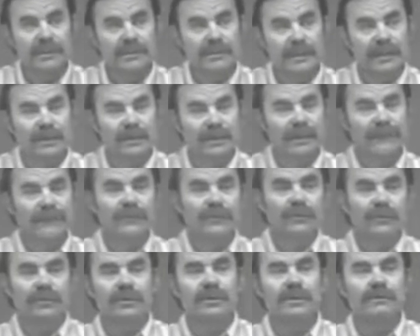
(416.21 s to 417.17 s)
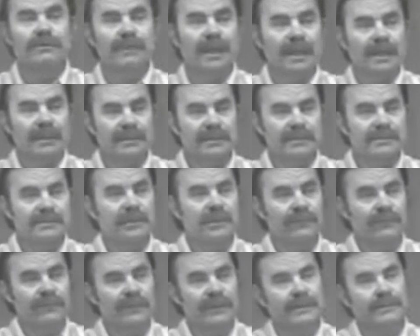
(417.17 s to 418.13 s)
That'll give you a good balance,
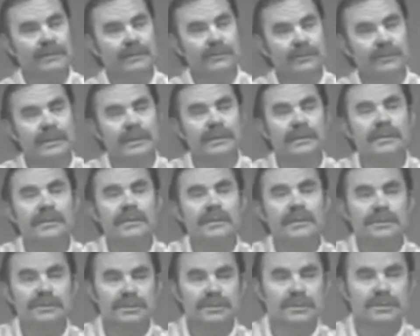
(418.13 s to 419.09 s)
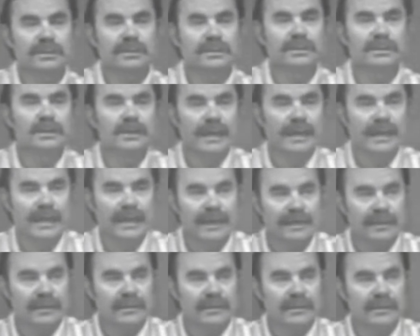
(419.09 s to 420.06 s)
hopefully, between sugar,
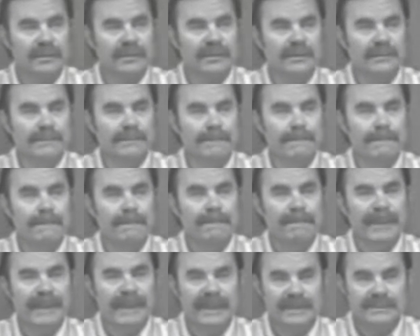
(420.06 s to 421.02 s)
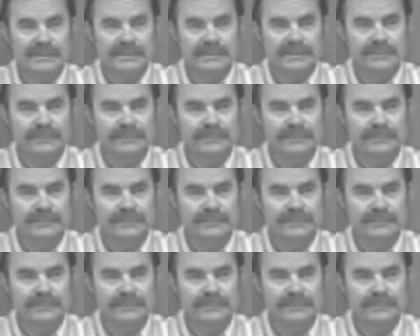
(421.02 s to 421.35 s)
and um, acid.